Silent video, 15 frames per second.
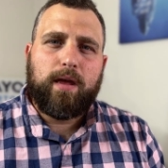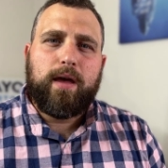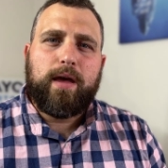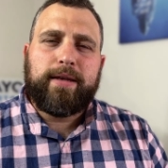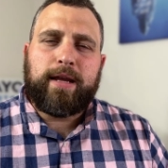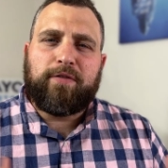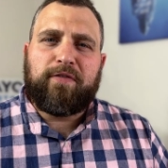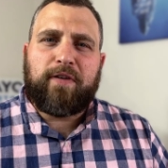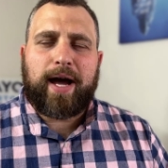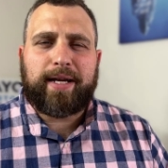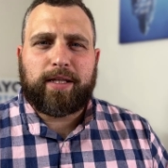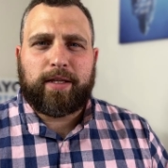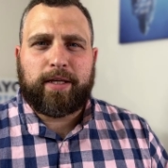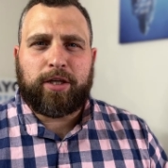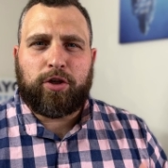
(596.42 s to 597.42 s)
Now,
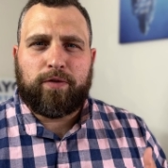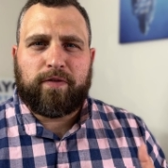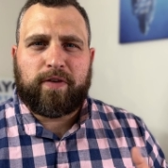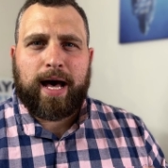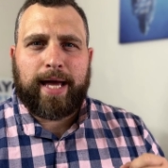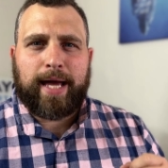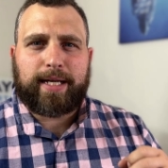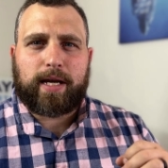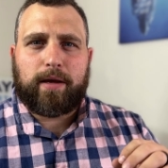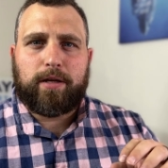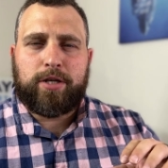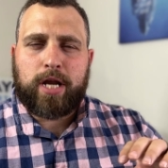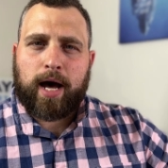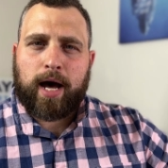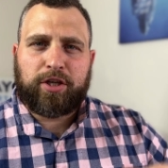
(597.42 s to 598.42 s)
finally, you've got
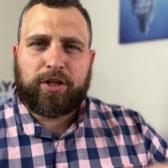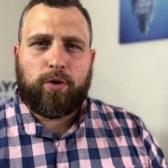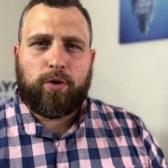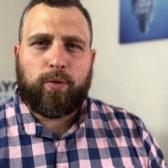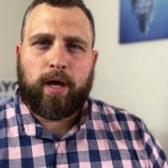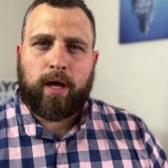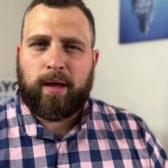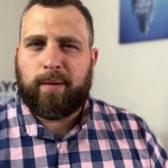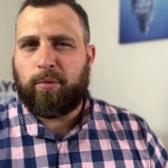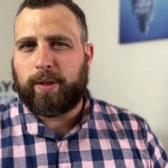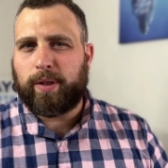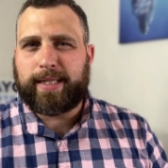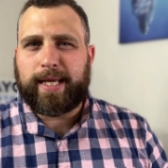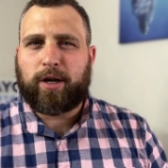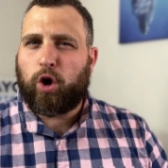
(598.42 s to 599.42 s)
non QM or
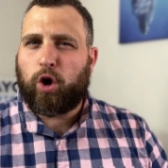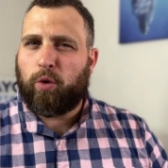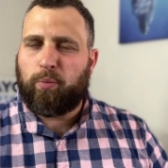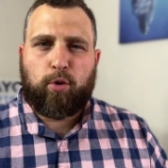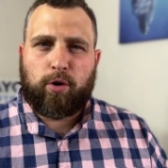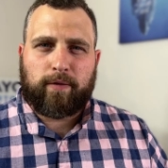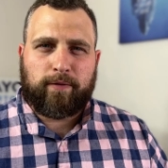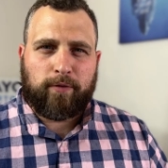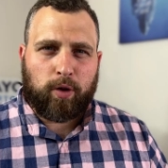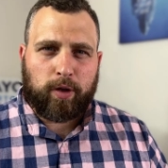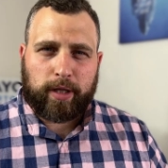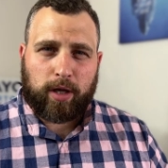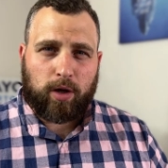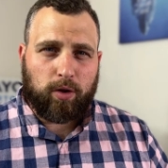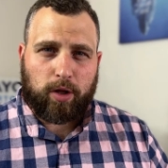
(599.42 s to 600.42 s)
what they call
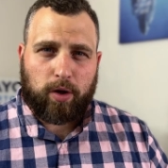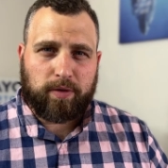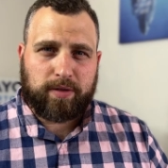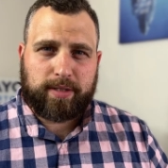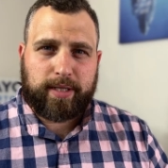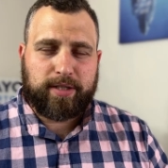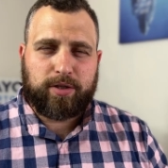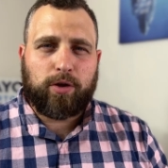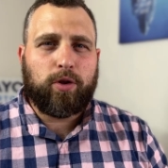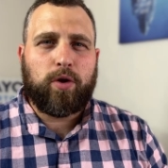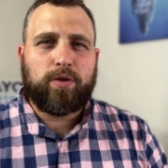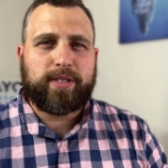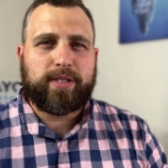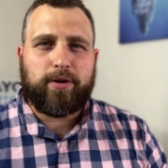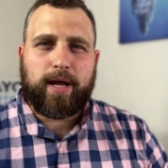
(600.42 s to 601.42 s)
portfolio loans. These are
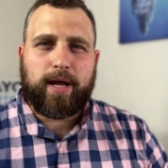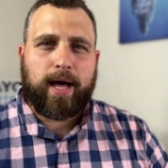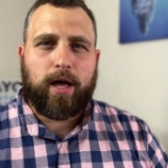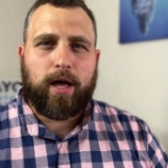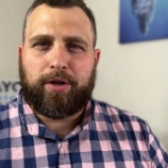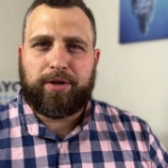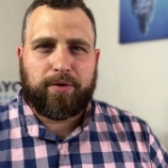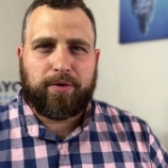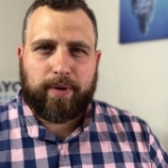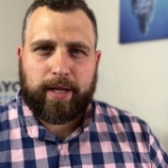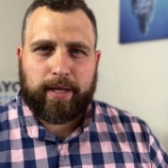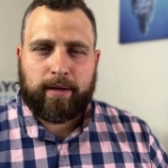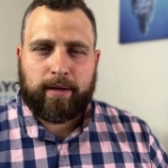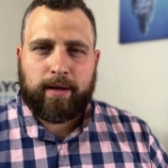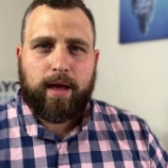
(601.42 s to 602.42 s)
loans that are not underwritten